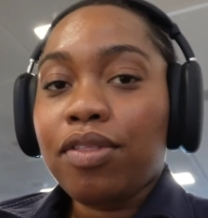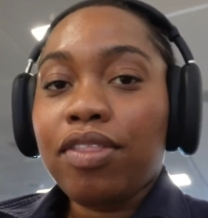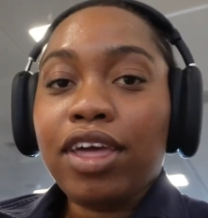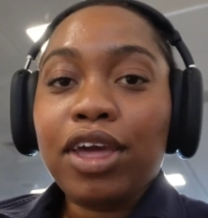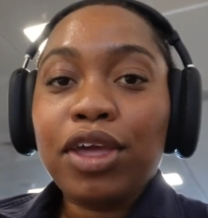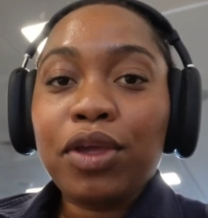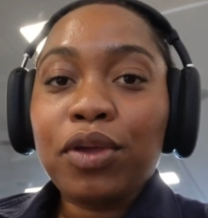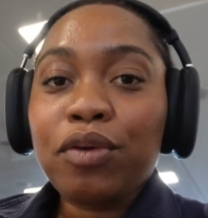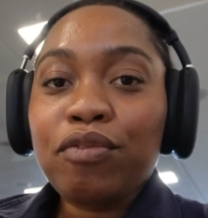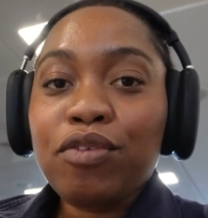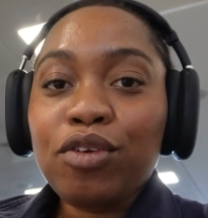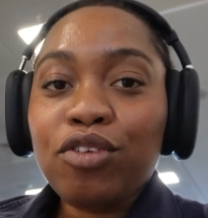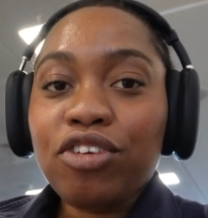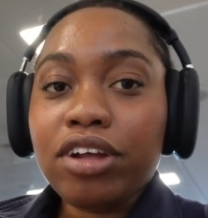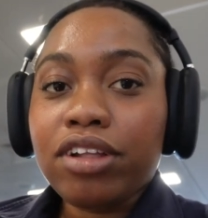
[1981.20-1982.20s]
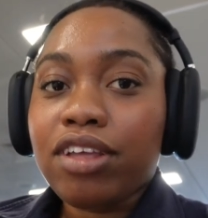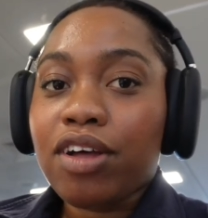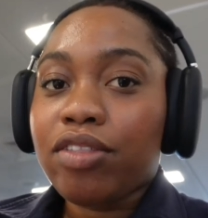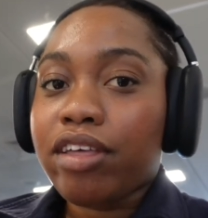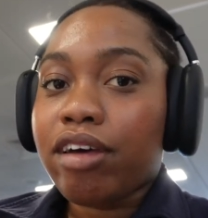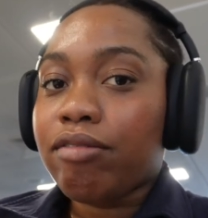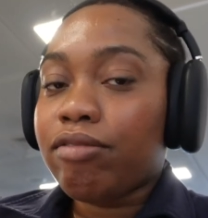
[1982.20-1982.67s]
thank you if you checked
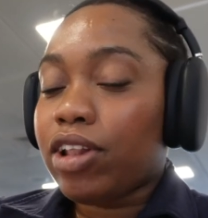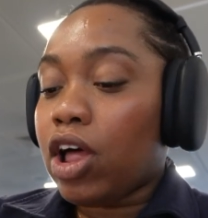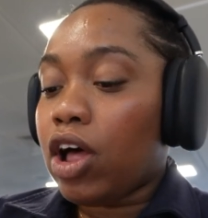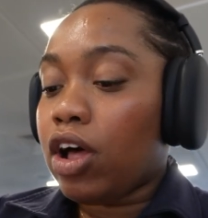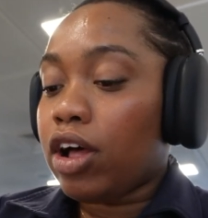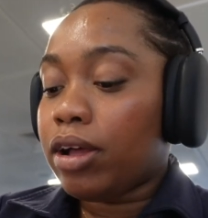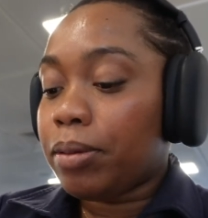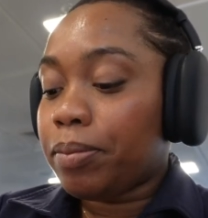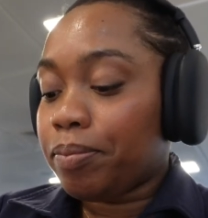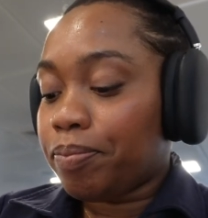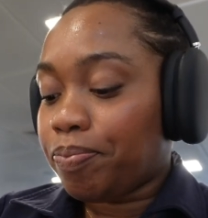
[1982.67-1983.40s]
out that vlog.